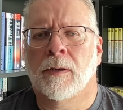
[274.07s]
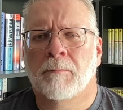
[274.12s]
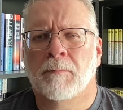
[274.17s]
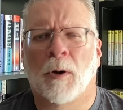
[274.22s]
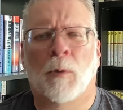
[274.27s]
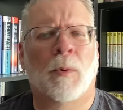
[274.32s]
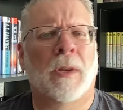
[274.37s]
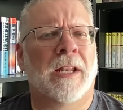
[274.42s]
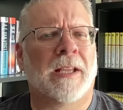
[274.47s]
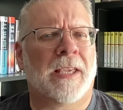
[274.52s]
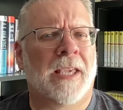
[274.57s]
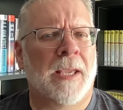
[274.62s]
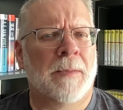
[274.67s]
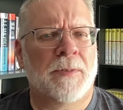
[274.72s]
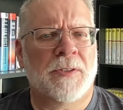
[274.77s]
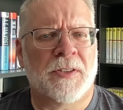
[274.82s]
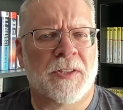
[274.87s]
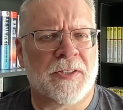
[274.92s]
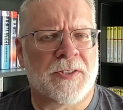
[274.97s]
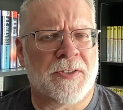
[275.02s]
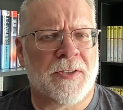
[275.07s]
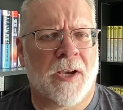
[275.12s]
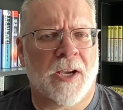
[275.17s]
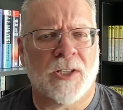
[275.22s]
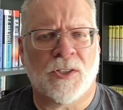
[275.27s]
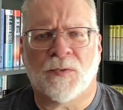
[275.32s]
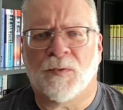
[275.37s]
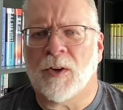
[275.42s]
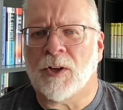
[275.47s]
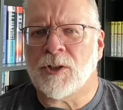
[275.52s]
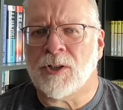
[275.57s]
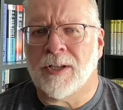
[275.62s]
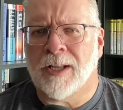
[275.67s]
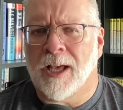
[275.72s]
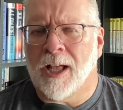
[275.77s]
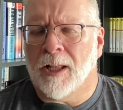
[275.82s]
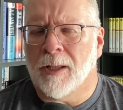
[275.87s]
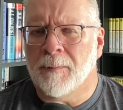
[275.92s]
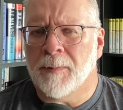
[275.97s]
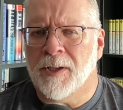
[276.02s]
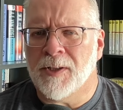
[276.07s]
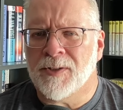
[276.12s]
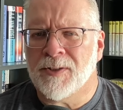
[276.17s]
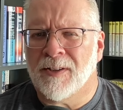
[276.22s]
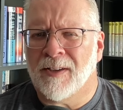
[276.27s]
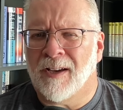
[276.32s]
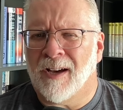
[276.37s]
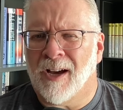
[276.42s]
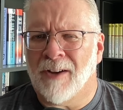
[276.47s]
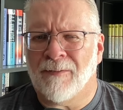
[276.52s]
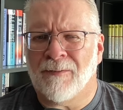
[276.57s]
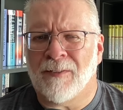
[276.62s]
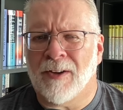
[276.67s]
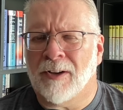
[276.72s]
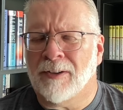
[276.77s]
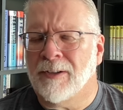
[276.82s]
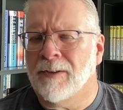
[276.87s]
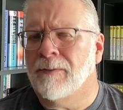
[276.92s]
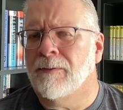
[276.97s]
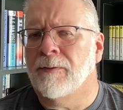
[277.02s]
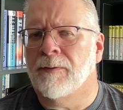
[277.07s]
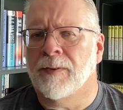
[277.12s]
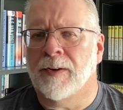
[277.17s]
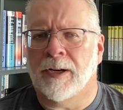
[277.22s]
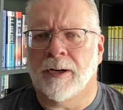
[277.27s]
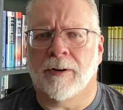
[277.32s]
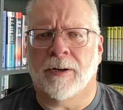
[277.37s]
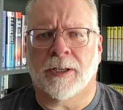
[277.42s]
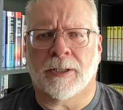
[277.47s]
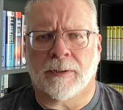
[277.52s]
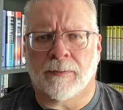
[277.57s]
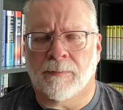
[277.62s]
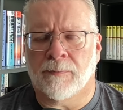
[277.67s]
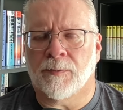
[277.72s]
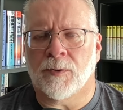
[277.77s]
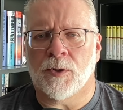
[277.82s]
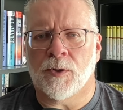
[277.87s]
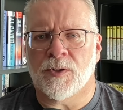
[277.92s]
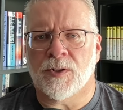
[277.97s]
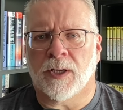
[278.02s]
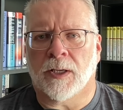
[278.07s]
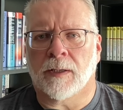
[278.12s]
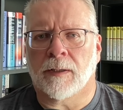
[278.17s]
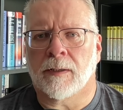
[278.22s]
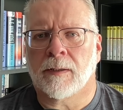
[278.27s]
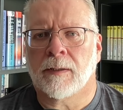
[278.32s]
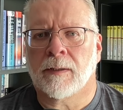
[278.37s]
But when it came to the science fiction elements, I found it very confusing.